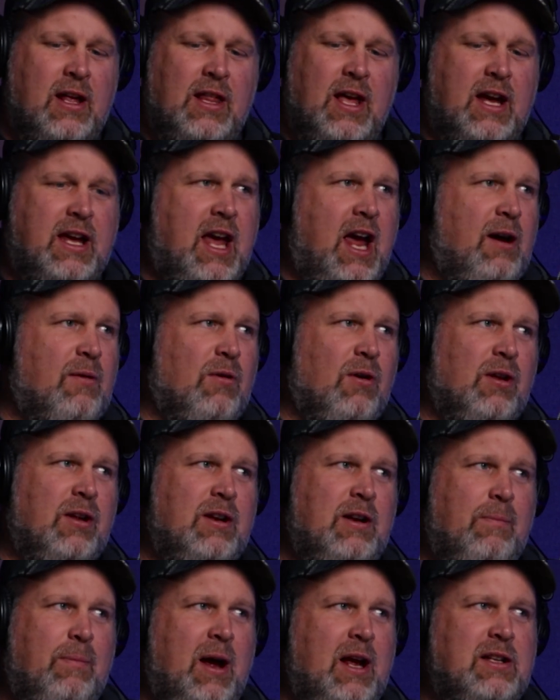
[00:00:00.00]
They can't roll
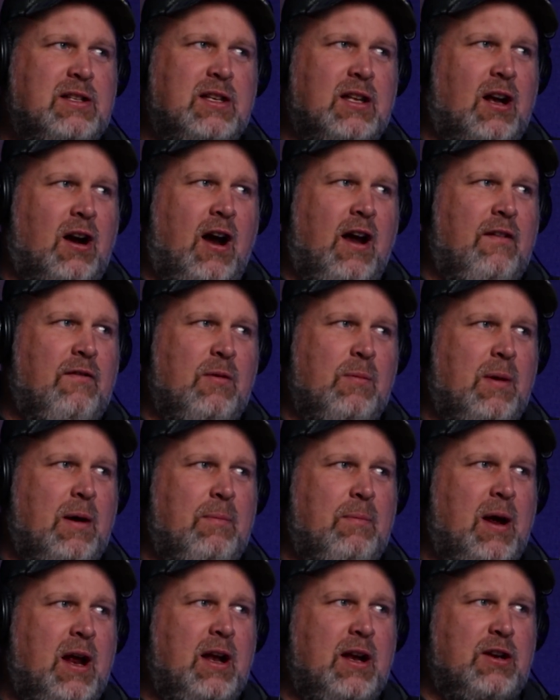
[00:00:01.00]
into baits that haven't
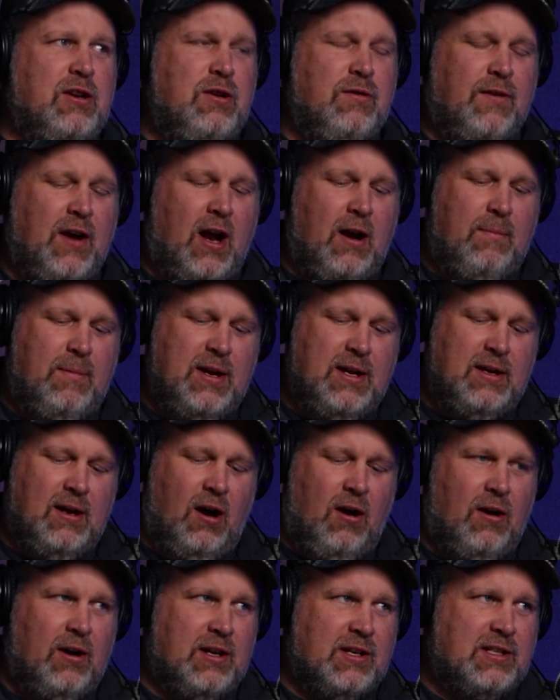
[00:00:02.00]
been baited. You've got to be
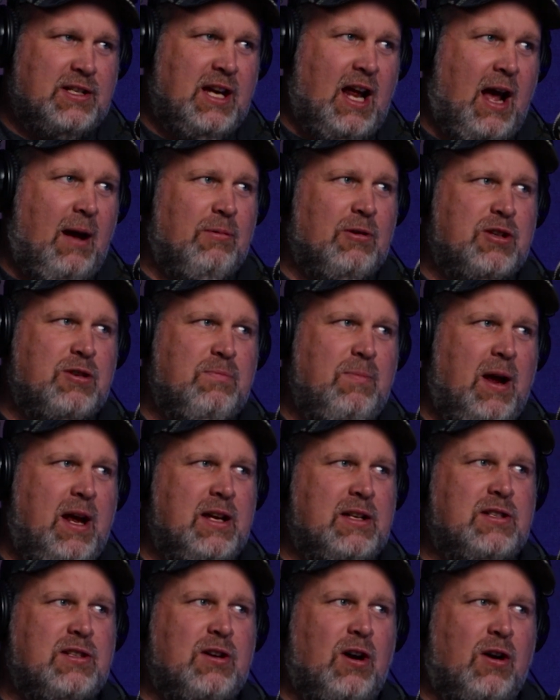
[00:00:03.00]
on established
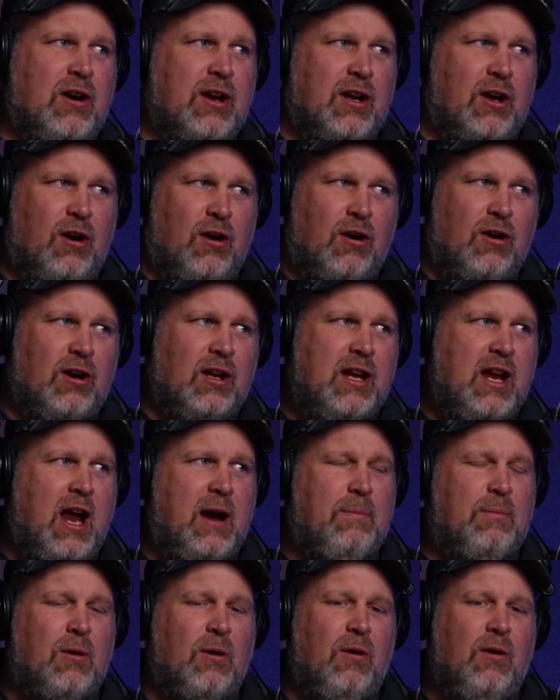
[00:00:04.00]
baits starting in early
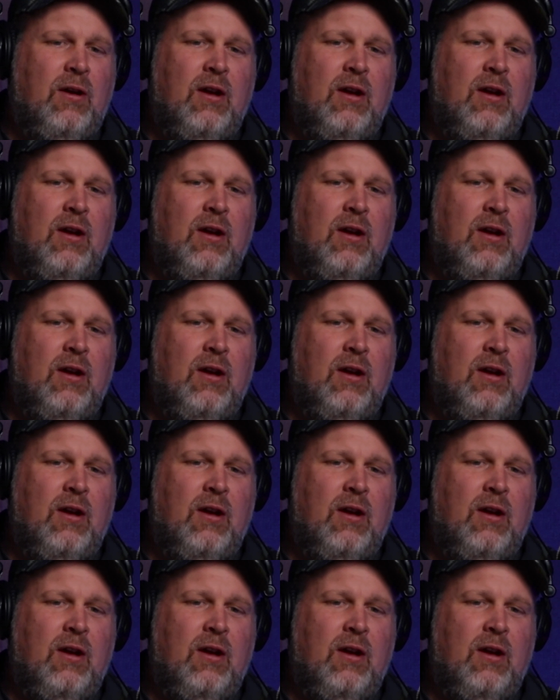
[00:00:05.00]
April.